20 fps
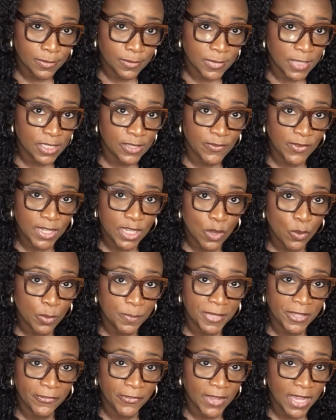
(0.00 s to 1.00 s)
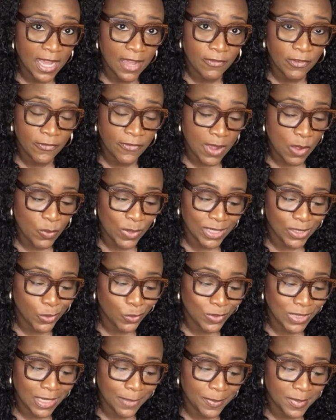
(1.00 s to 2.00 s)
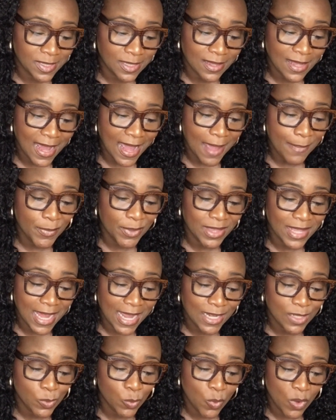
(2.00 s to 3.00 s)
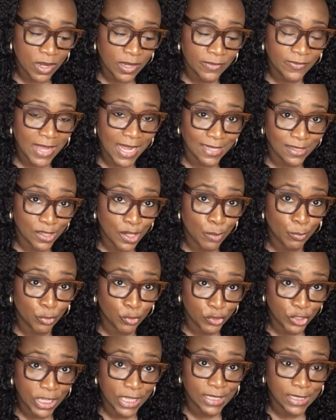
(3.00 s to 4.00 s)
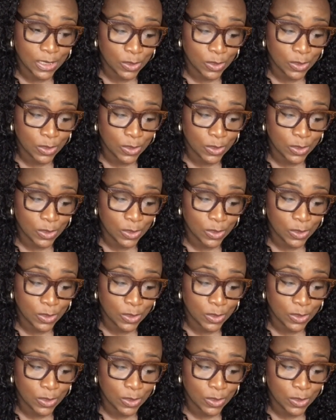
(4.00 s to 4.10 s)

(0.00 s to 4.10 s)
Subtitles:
This video would be forever if I went too deep into that, but that is that's number 6.